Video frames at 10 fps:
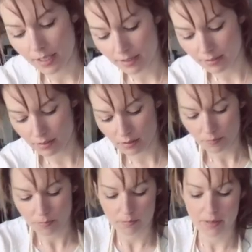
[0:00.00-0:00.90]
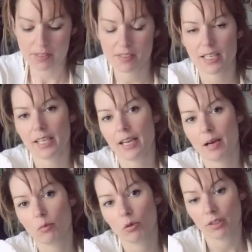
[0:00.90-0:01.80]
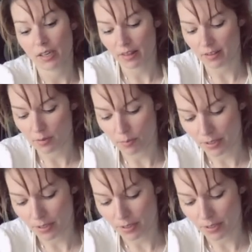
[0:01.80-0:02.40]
in its bits sticking out more than others,